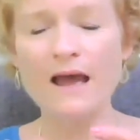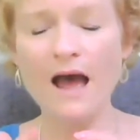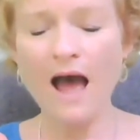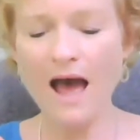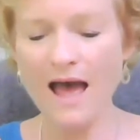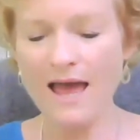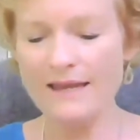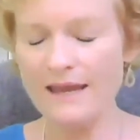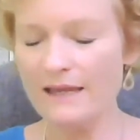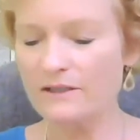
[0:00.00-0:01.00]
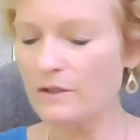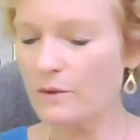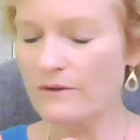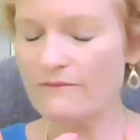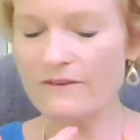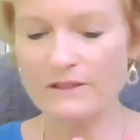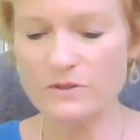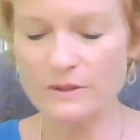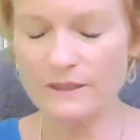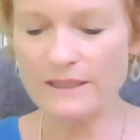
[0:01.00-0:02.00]

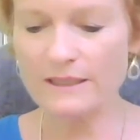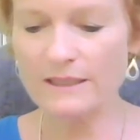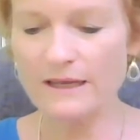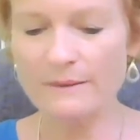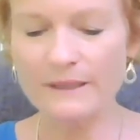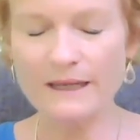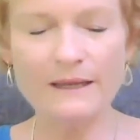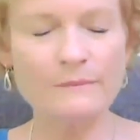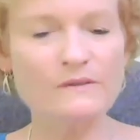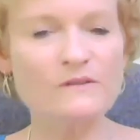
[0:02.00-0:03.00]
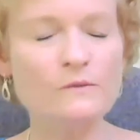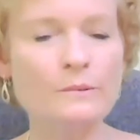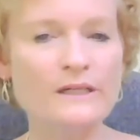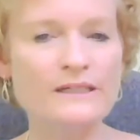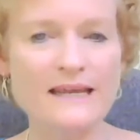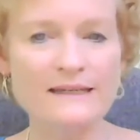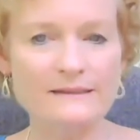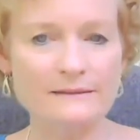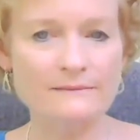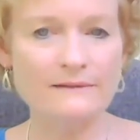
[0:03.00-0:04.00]
eventually I became a
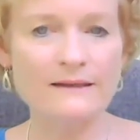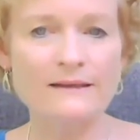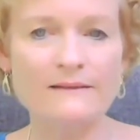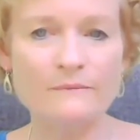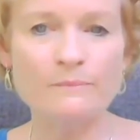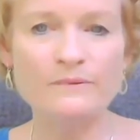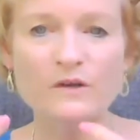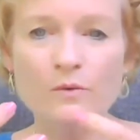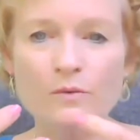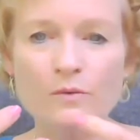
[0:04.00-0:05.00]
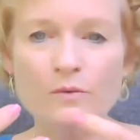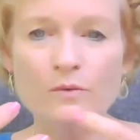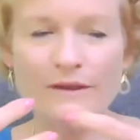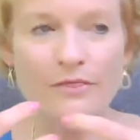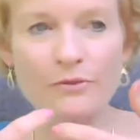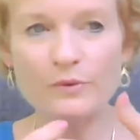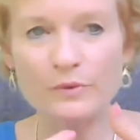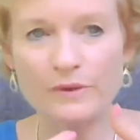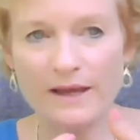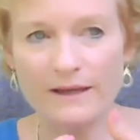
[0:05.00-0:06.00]
superintendent. And so the
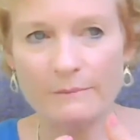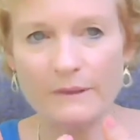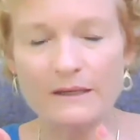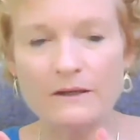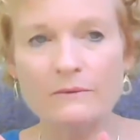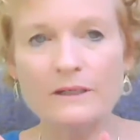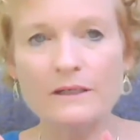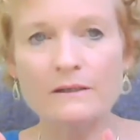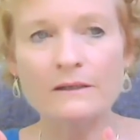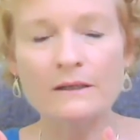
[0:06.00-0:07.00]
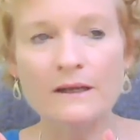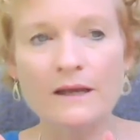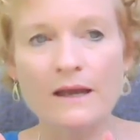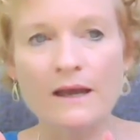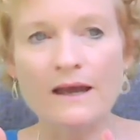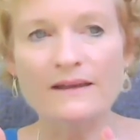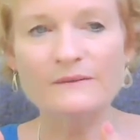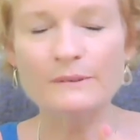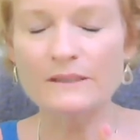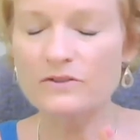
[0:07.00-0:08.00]
through line of my career has
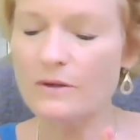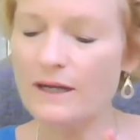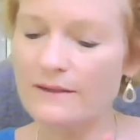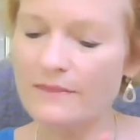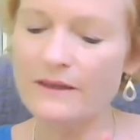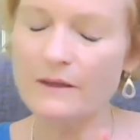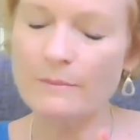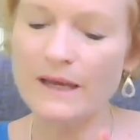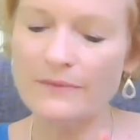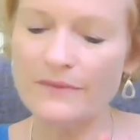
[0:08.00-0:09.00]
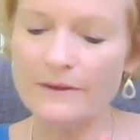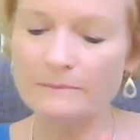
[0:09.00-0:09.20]
been trying to think about